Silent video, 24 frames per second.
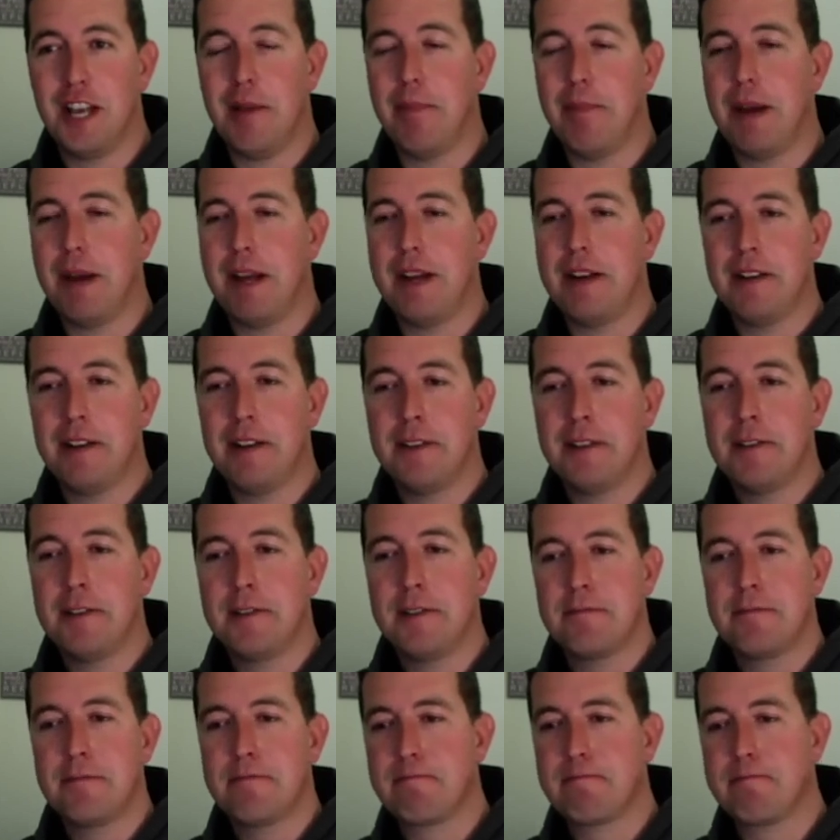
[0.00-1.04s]
But
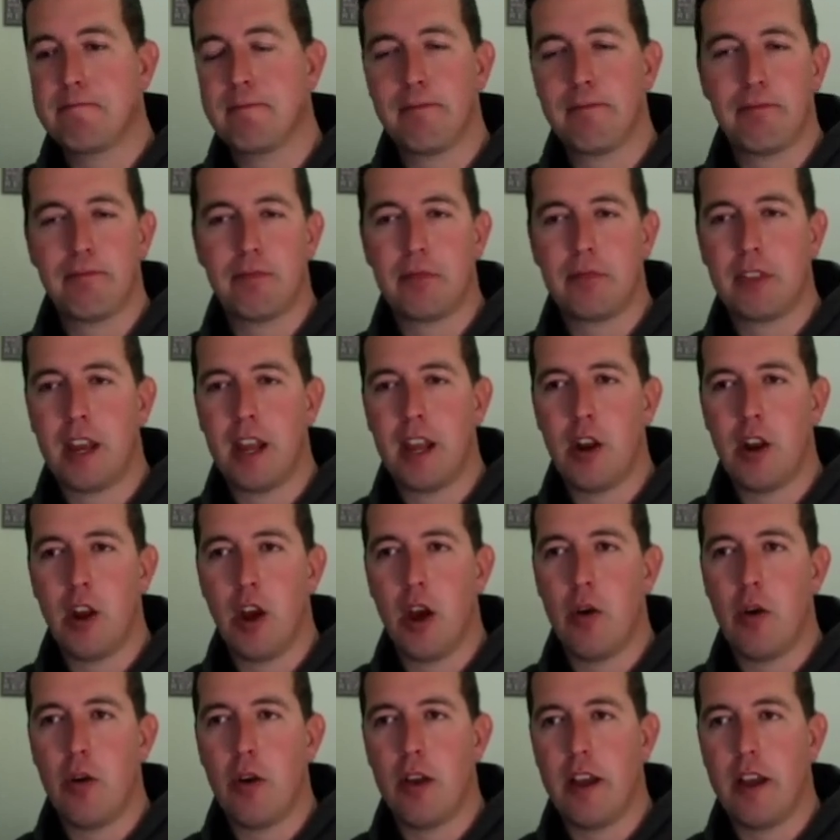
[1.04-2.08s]
you
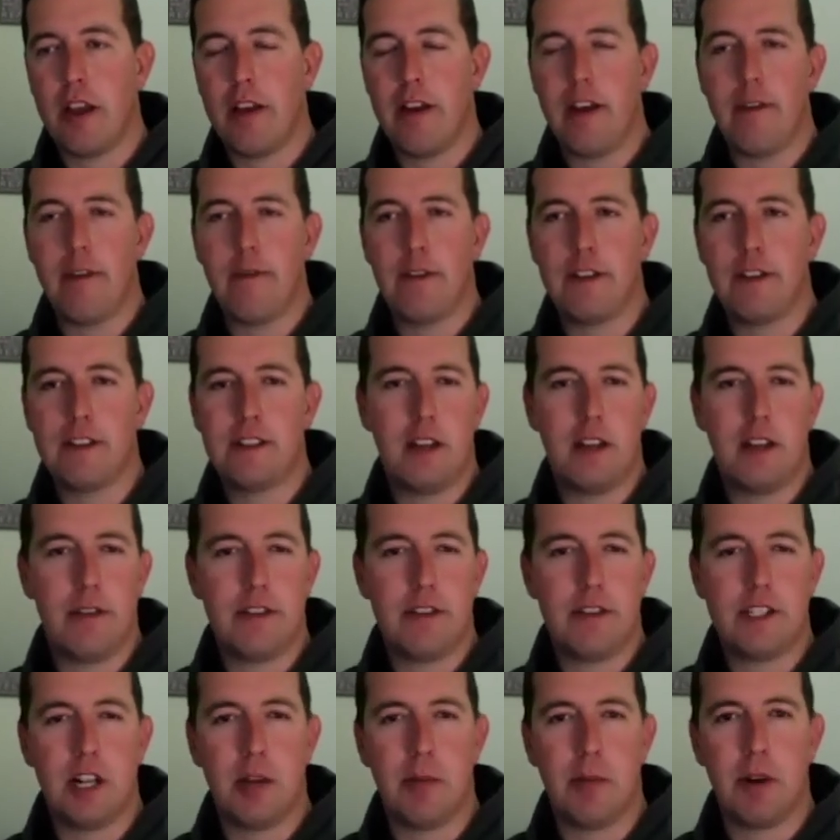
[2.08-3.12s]
know, if it's
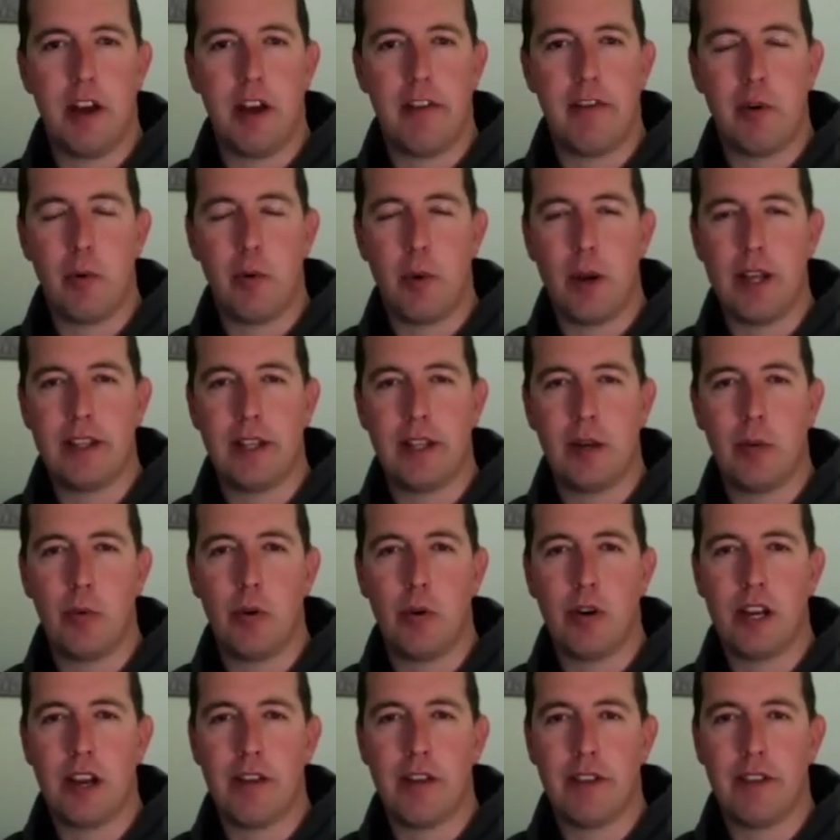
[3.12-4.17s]
a little bit overweight, then we'll
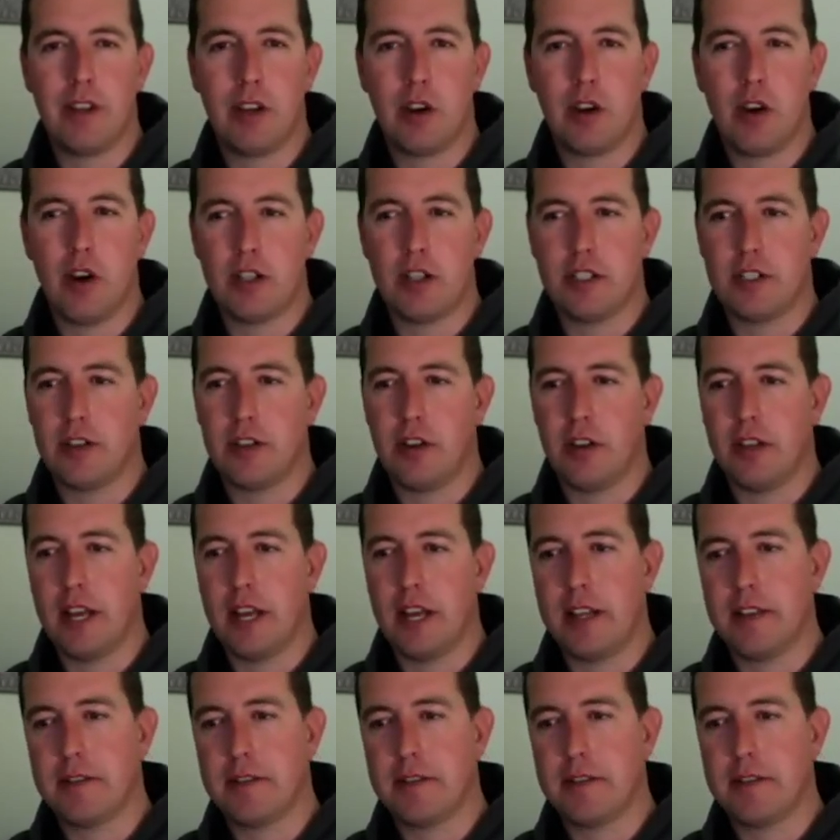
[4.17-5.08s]
cover the cost on that.